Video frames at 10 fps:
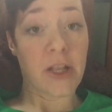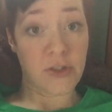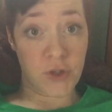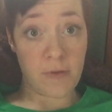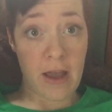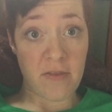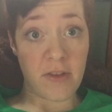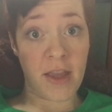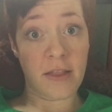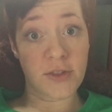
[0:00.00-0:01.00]

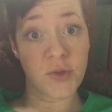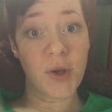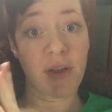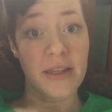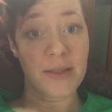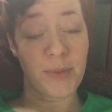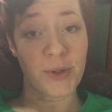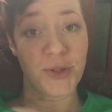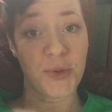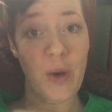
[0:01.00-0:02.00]
survive in the soil as
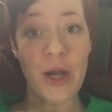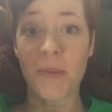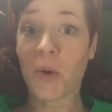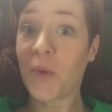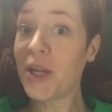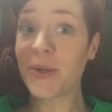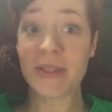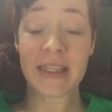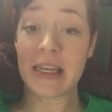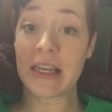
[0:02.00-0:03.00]
opposed to water. But we
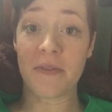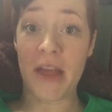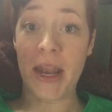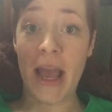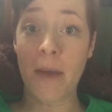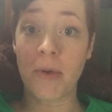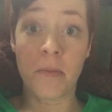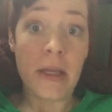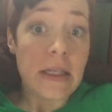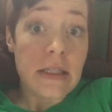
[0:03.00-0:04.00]
don't see any of that
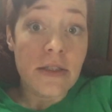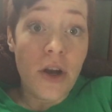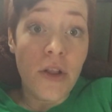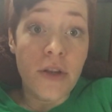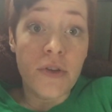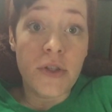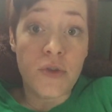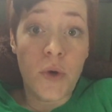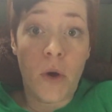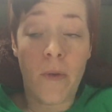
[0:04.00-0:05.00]
happen because it's all under the
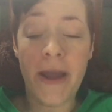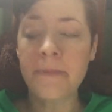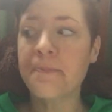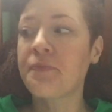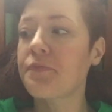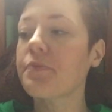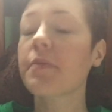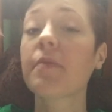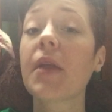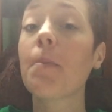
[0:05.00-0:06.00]
soil, right?
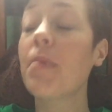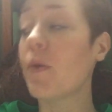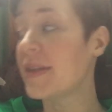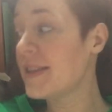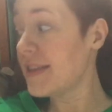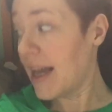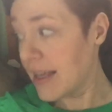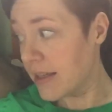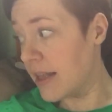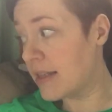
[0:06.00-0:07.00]
But with
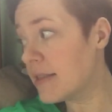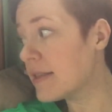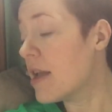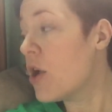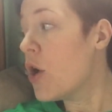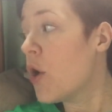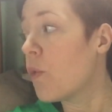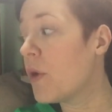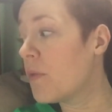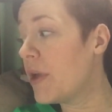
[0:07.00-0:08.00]
succulents,
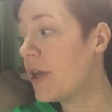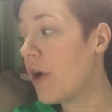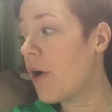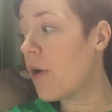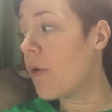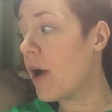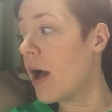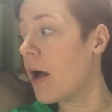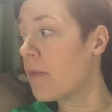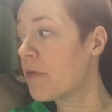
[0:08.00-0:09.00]
when we go
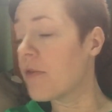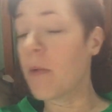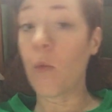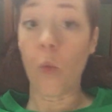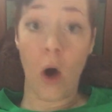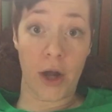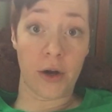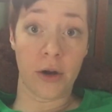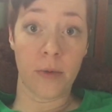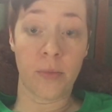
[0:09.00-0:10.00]
from
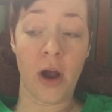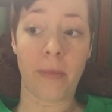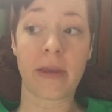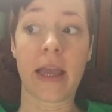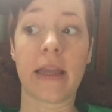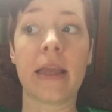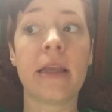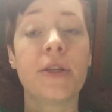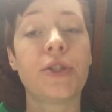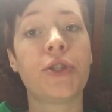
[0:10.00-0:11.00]
water
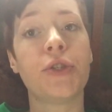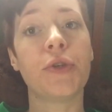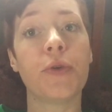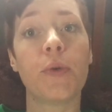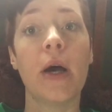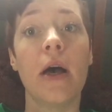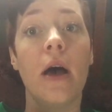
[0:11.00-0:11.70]
propagating to